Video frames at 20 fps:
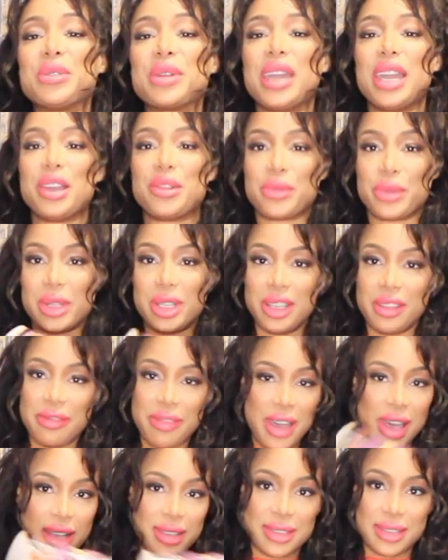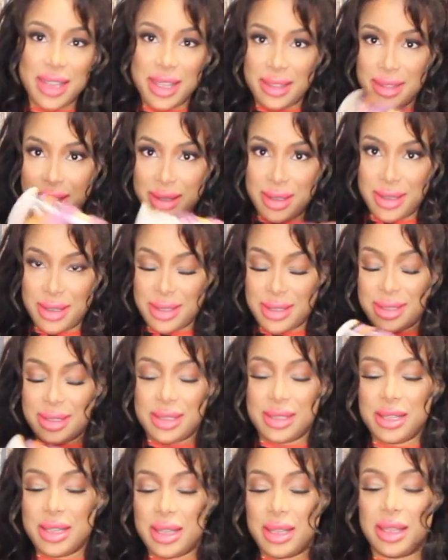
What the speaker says: get really fast at this.